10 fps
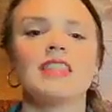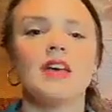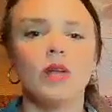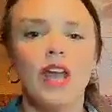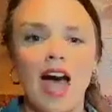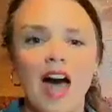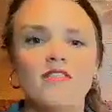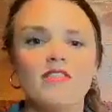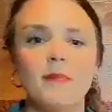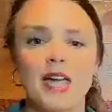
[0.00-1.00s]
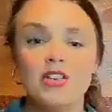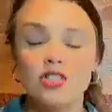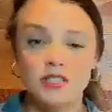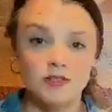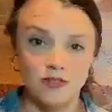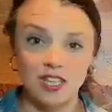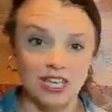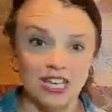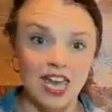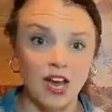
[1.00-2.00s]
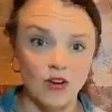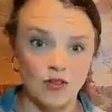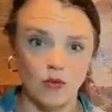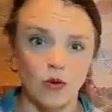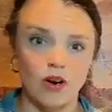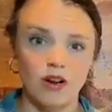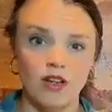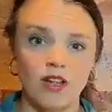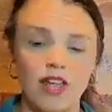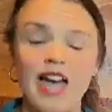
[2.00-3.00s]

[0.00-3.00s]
that would have the patients feeling cared for